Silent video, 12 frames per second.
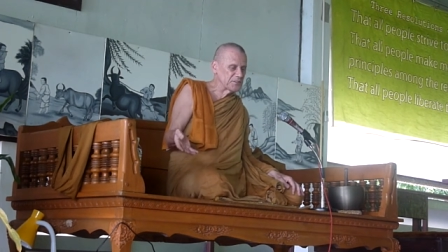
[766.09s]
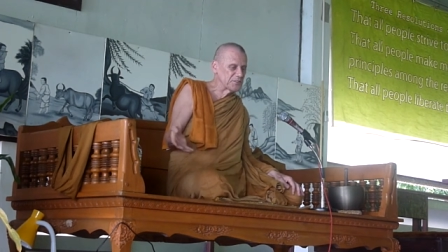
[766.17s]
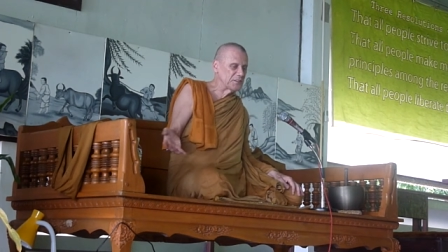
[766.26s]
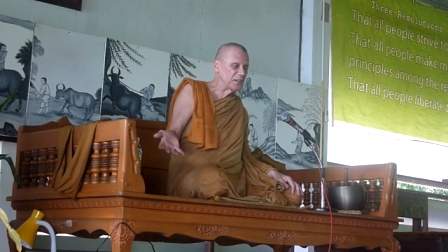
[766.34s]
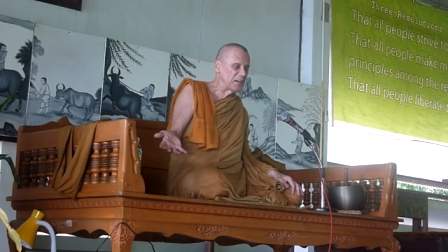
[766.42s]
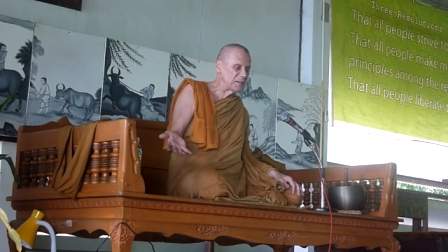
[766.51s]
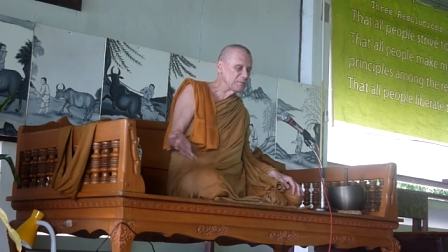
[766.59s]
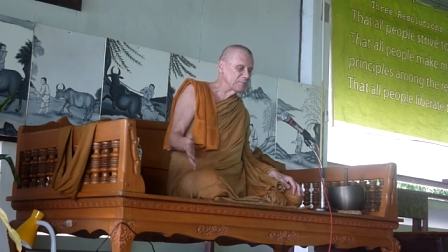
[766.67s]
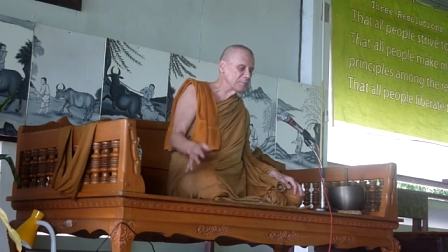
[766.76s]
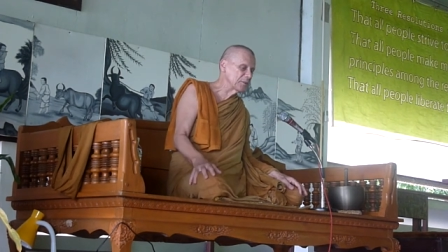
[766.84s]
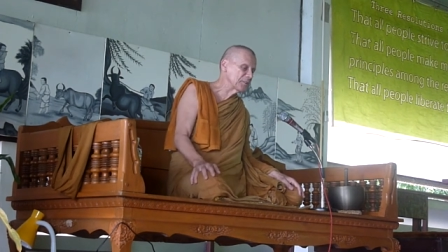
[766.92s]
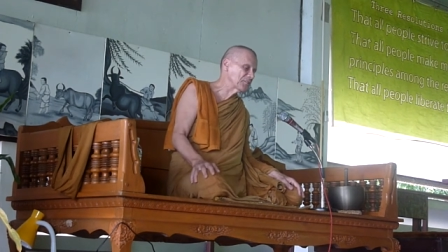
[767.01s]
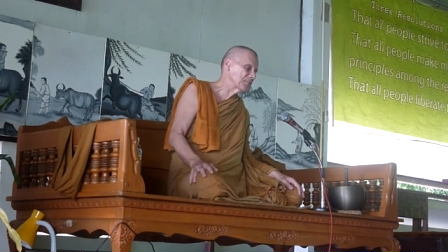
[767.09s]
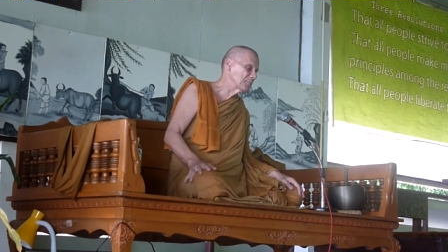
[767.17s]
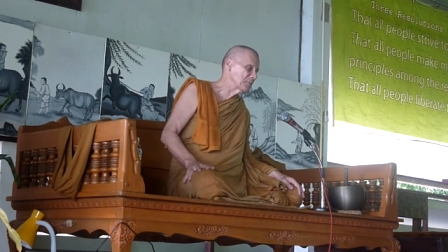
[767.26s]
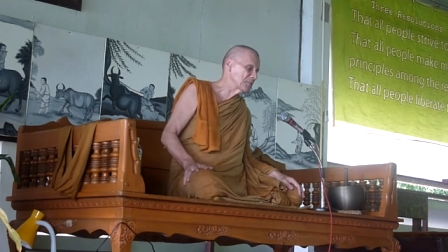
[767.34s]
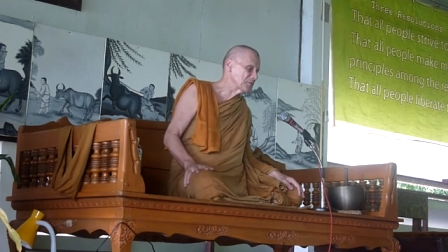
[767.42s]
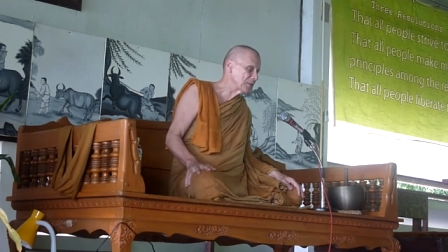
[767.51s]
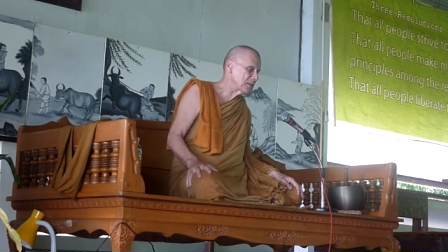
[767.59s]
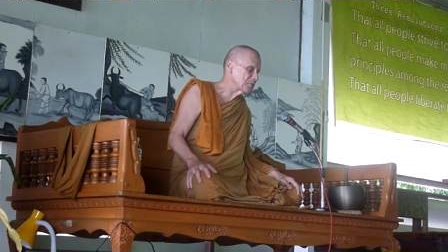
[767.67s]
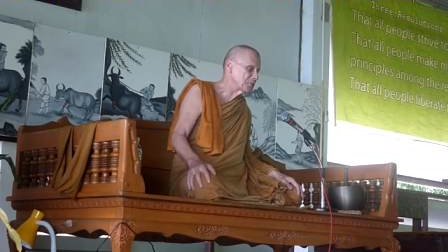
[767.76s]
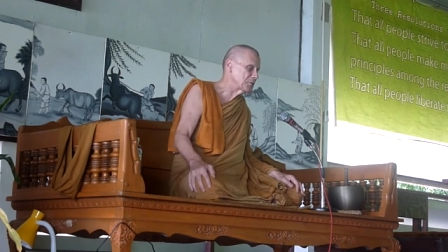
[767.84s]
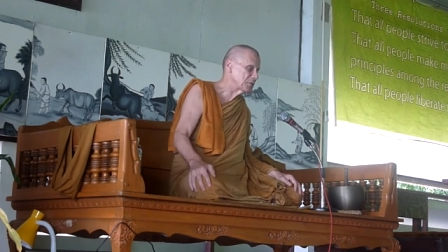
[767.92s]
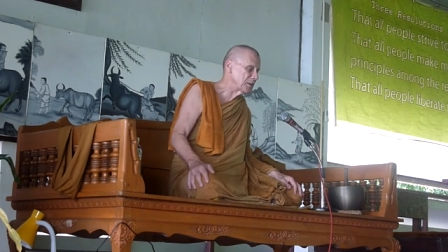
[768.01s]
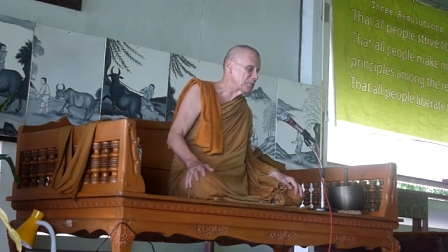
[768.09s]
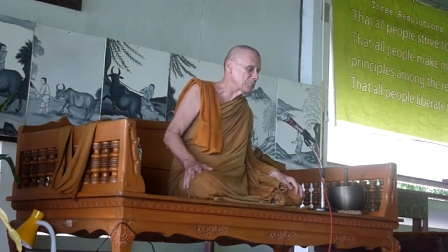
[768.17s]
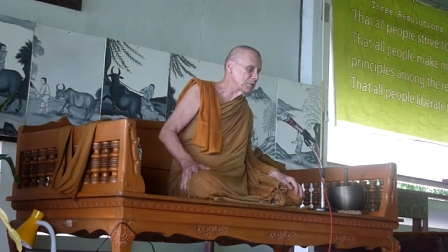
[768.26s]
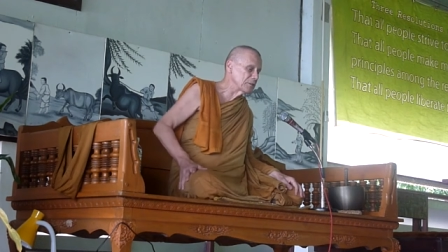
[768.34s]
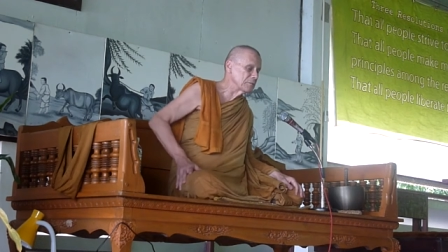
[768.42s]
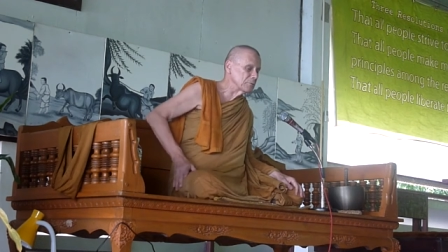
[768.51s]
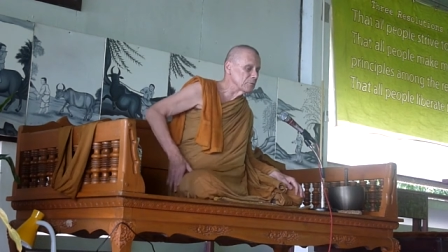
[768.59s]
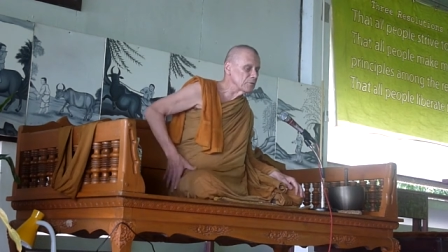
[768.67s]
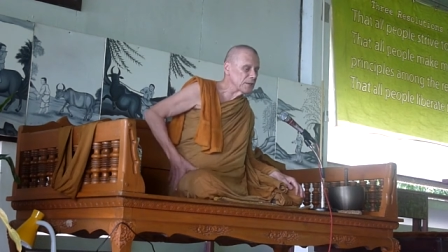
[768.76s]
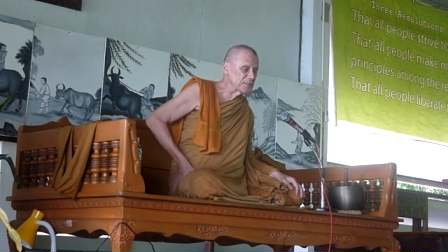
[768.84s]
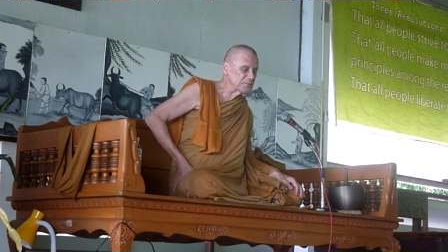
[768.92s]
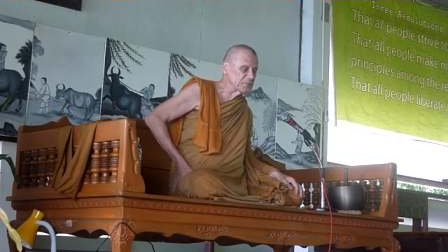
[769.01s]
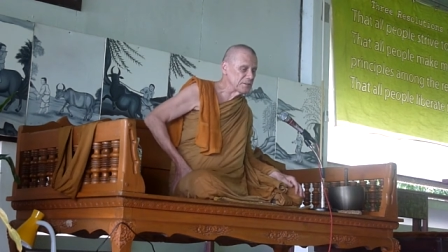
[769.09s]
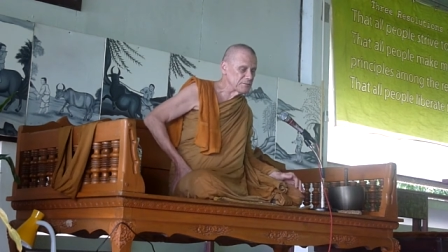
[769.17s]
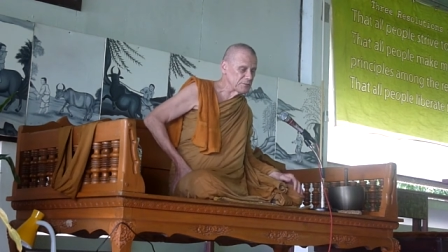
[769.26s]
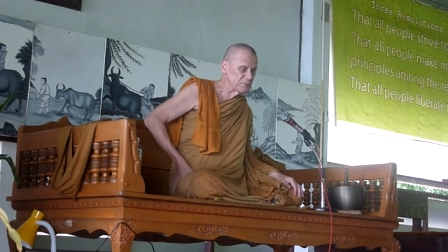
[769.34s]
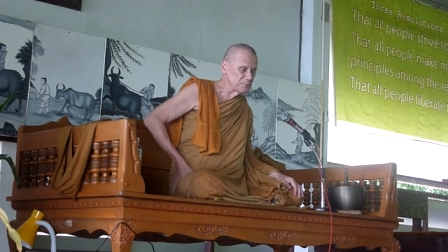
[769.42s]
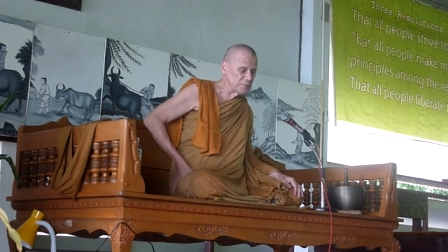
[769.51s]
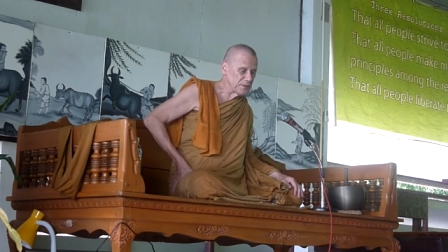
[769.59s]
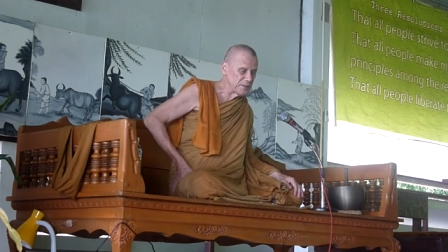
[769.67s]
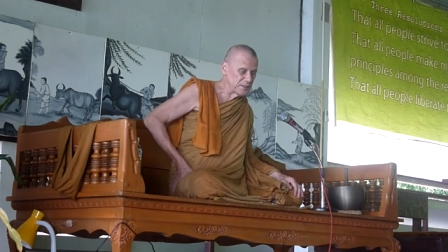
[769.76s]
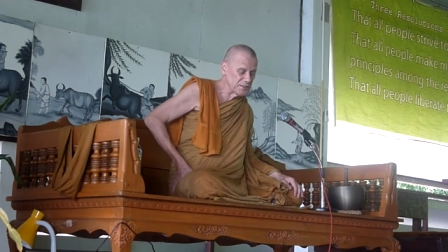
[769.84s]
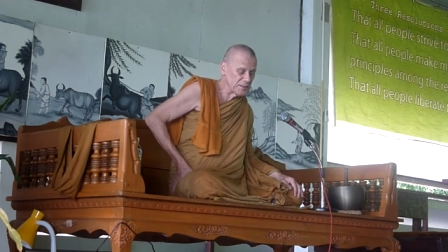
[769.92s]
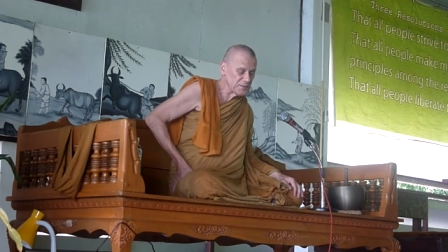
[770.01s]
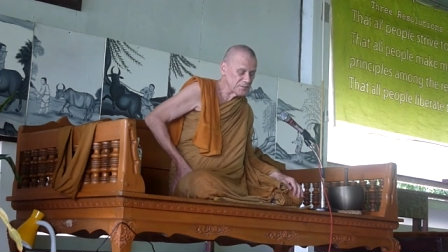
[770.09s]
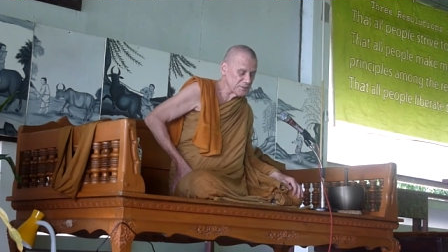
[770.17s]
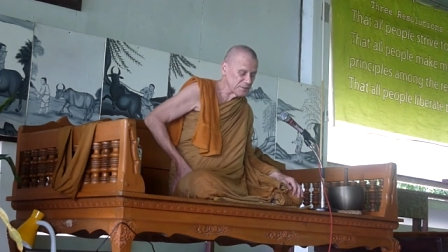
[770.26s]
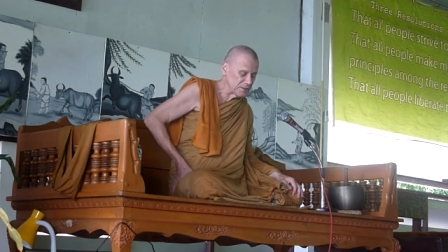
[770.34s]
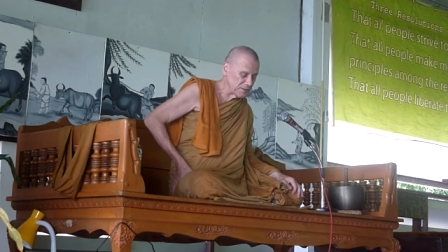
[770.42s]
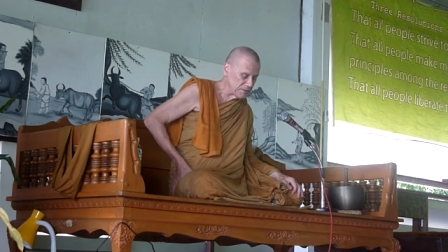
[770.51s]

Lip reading: the aim of Buddhism, but it's actually to get rid of all that stuff completely and utterly.